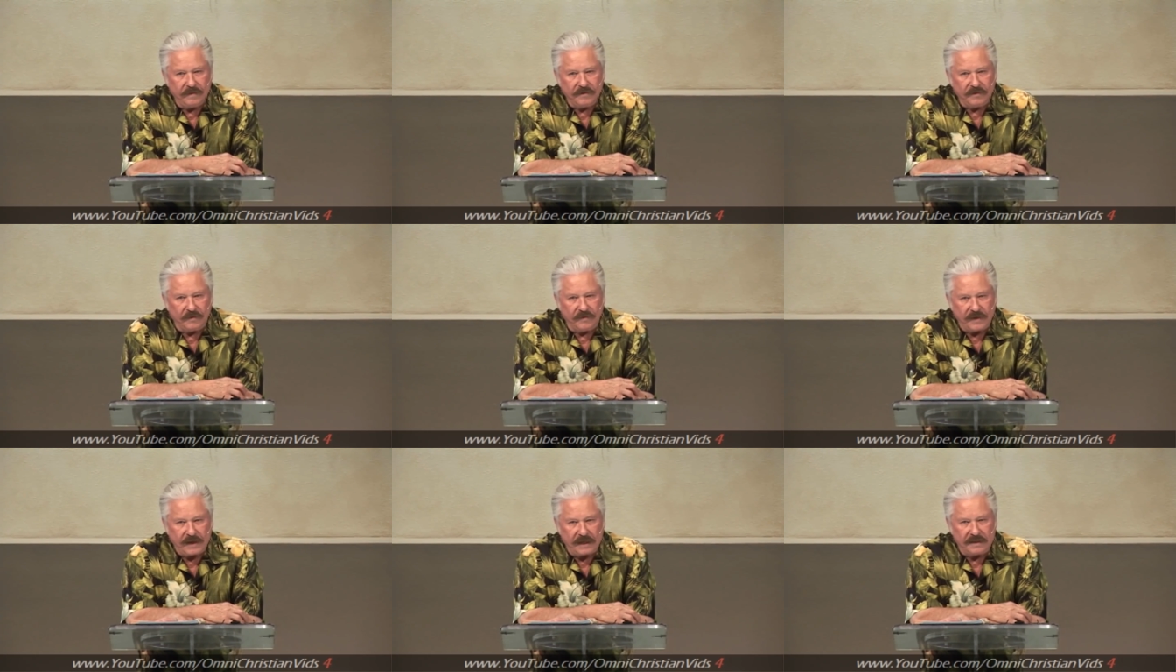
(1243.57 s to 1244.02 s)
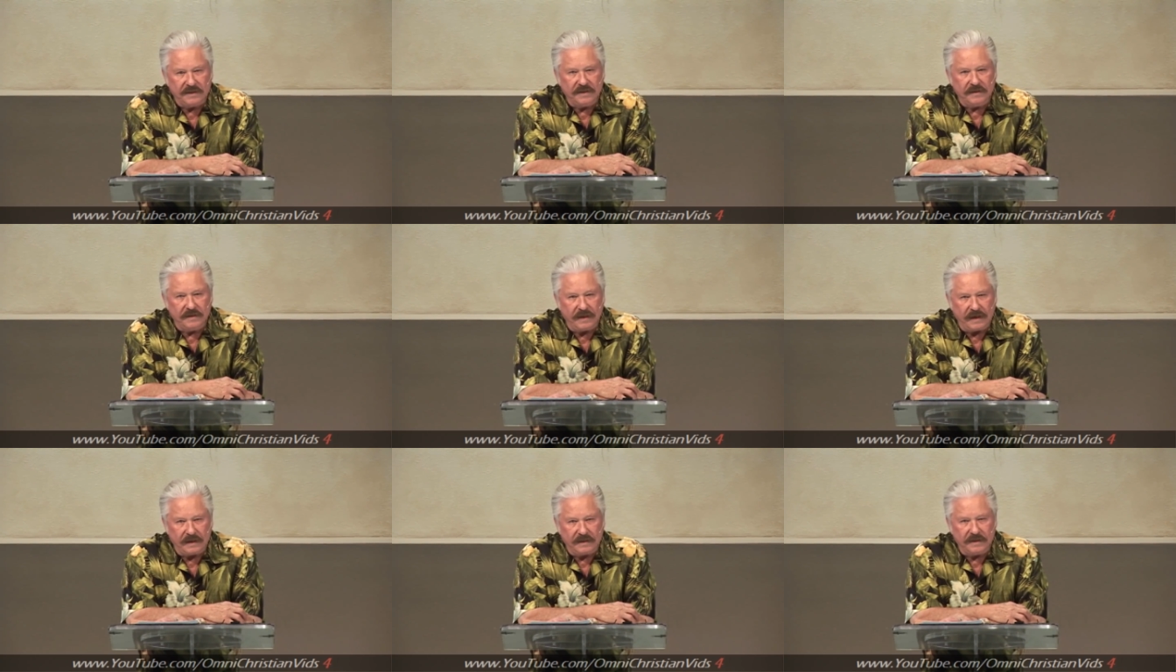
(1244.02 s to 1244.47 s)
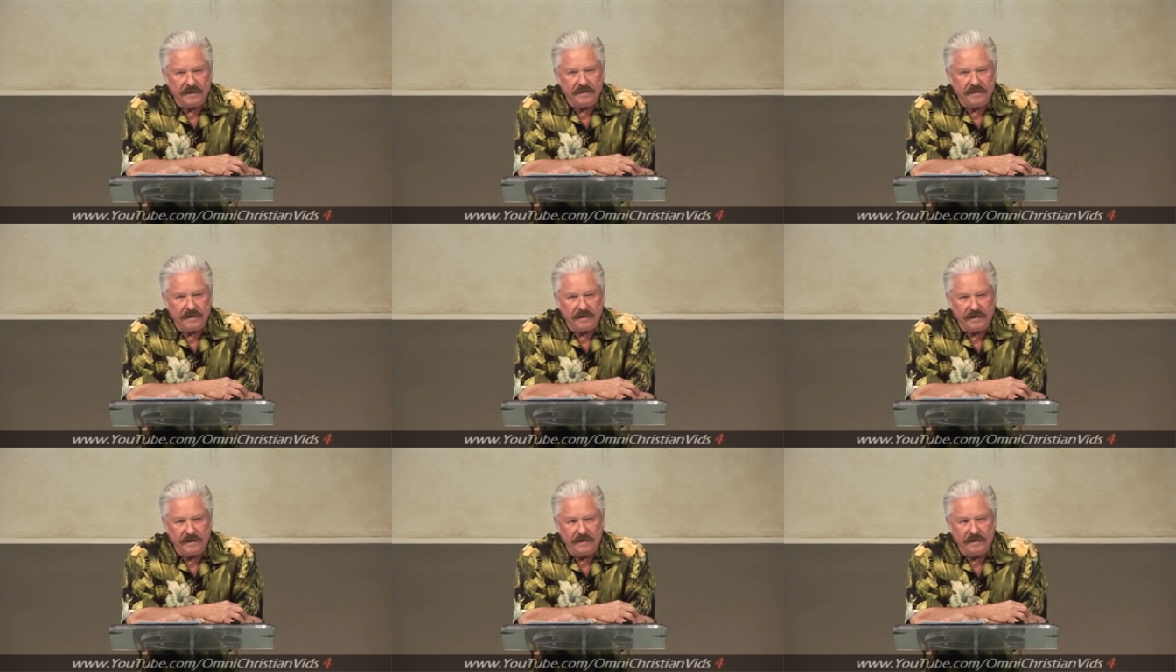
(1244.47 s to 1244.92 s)
So that's,
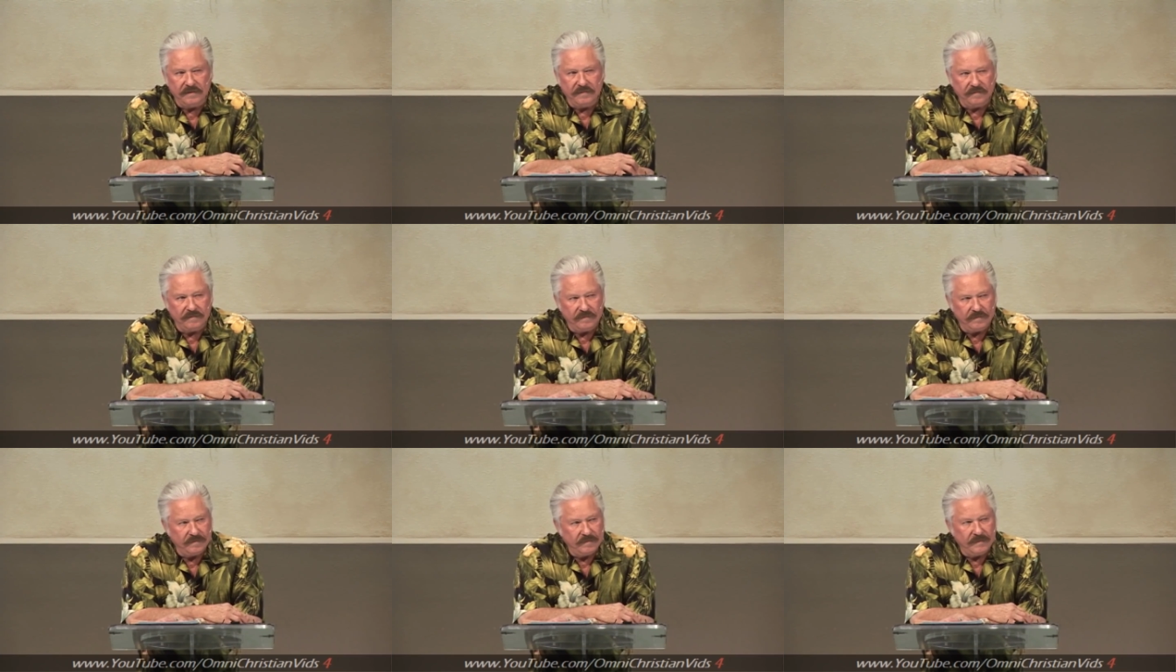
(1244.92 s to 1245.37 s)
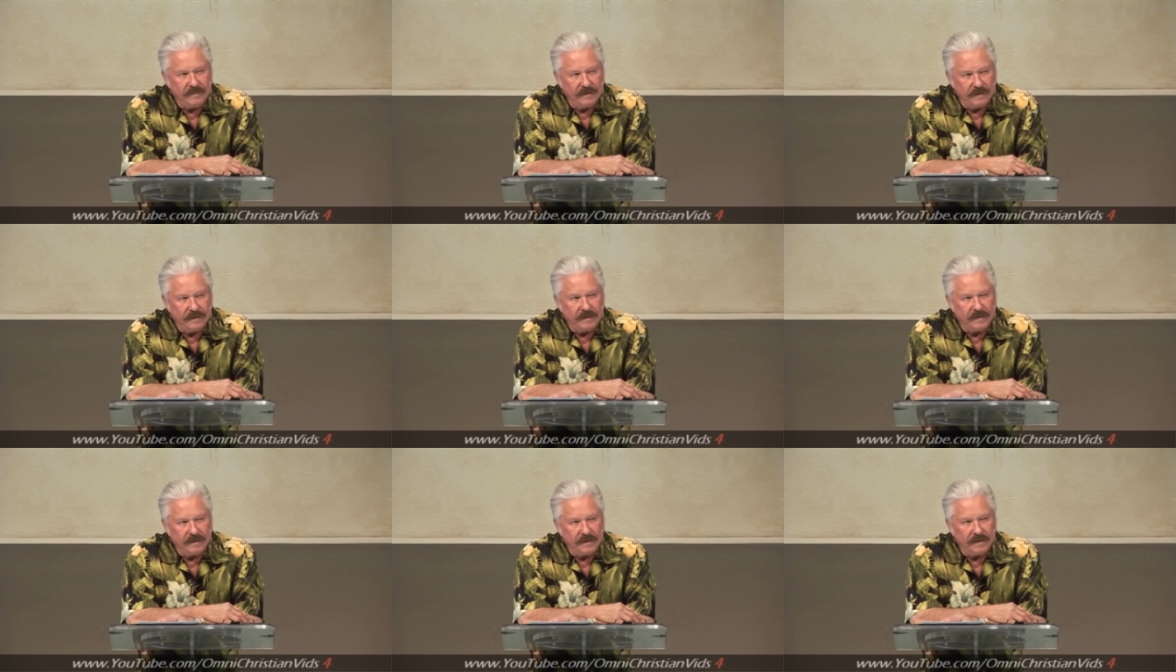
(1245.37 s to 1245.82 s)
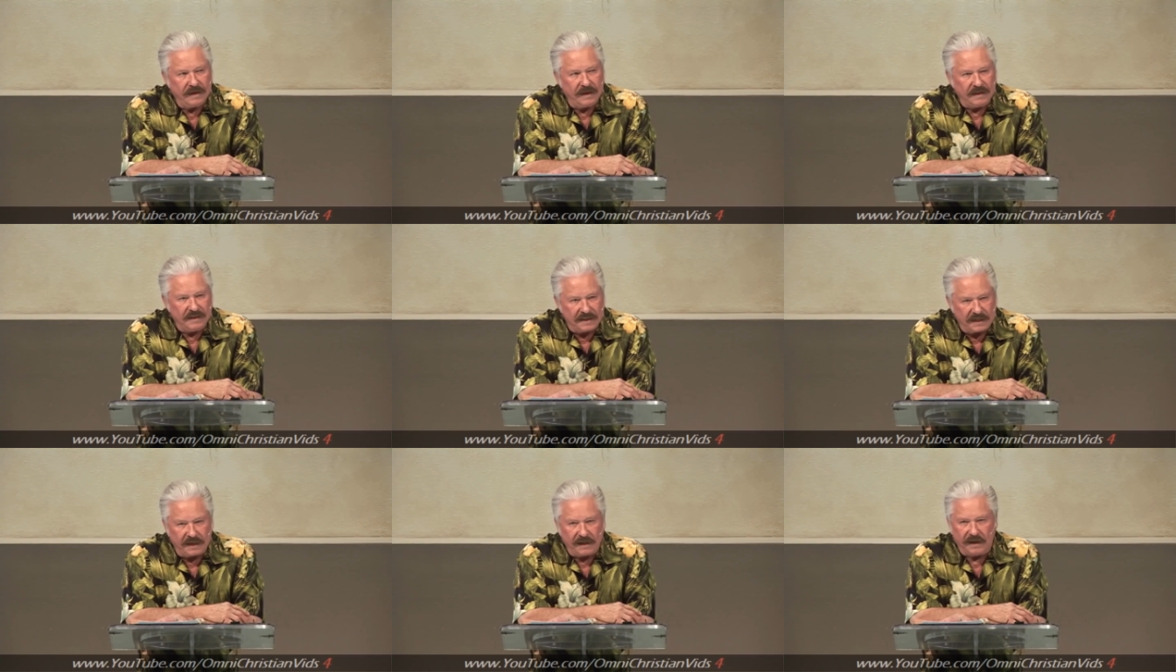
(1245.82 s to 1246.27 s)
that's the
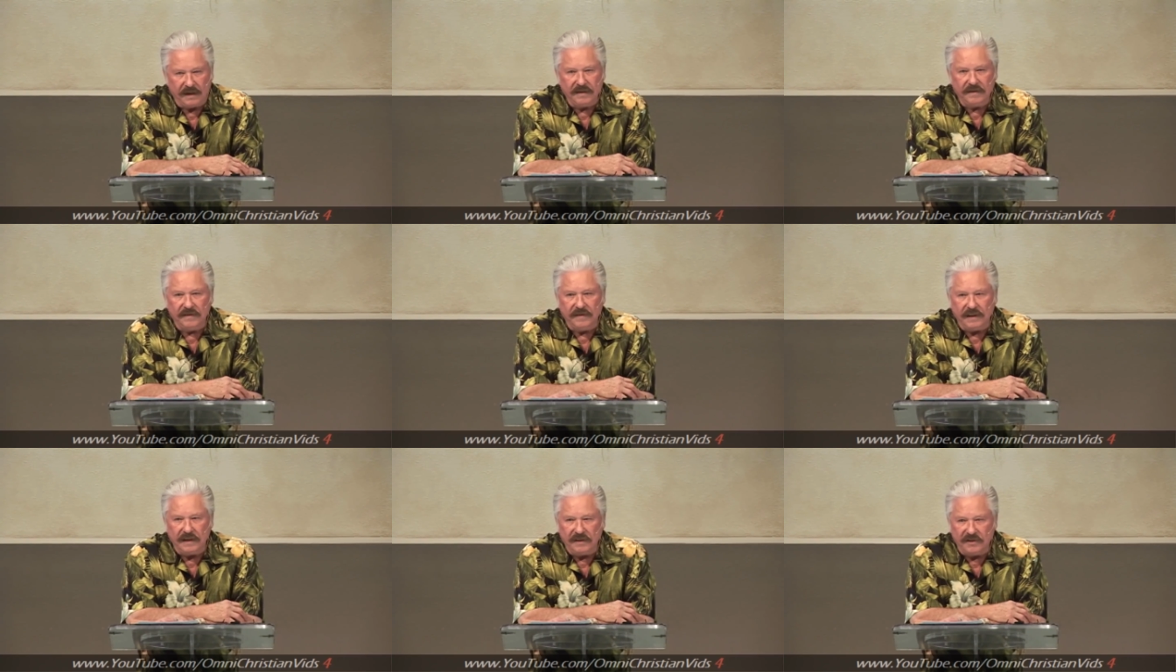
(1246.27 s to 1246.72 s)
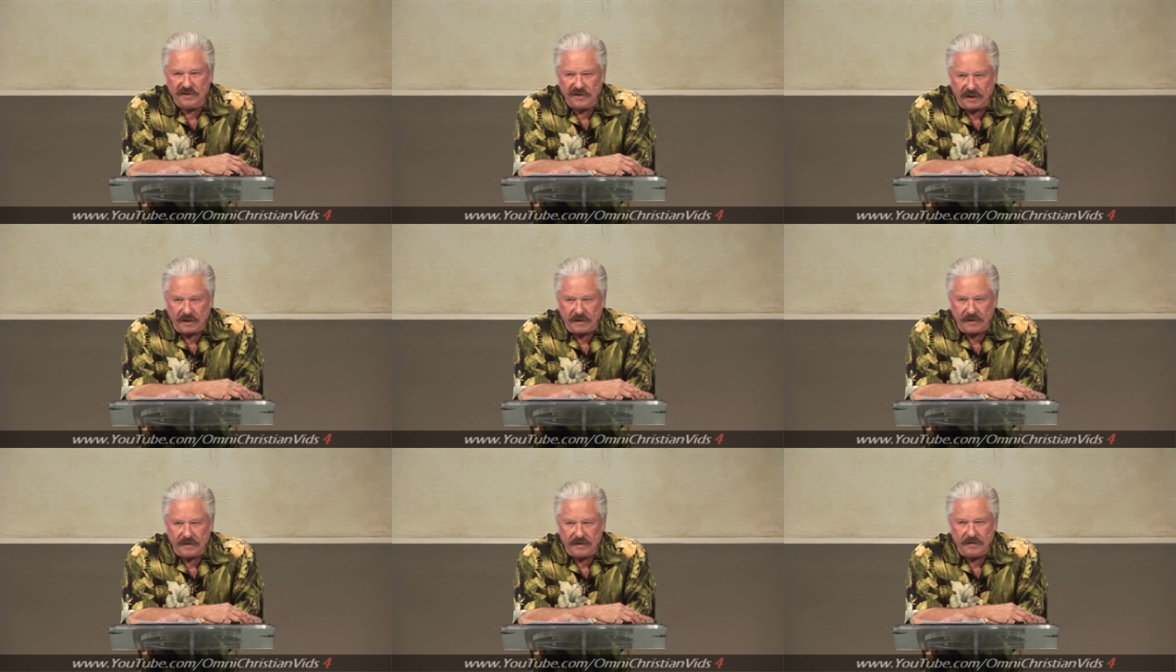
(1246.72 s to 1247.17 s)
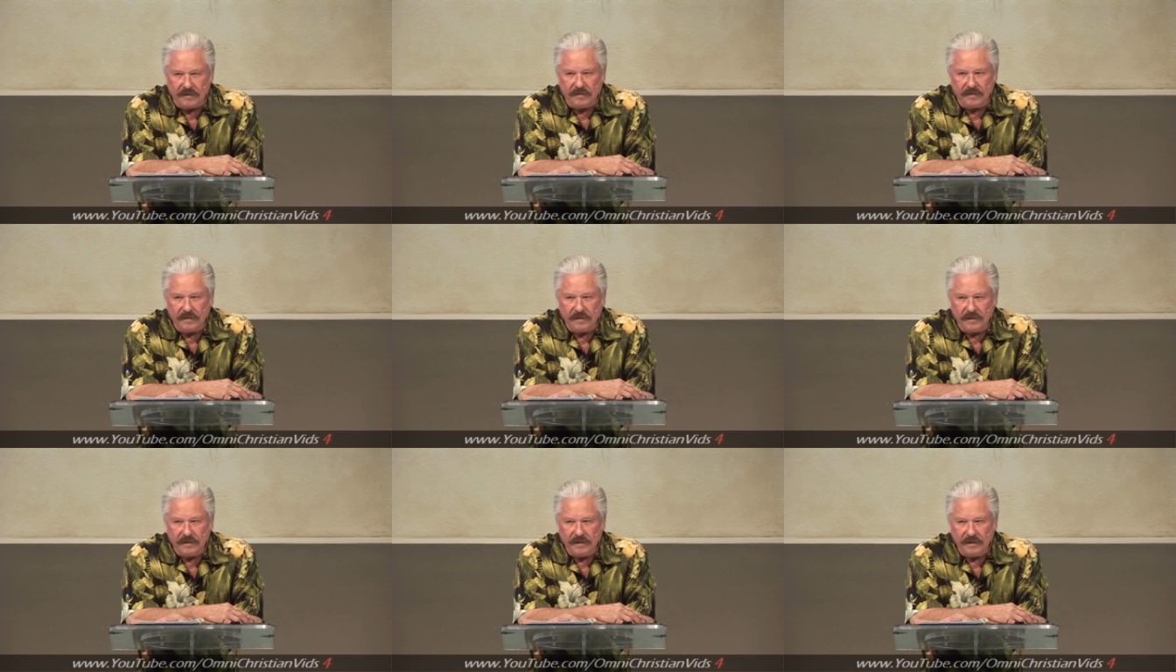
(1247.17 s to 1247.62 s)
intent, the eternal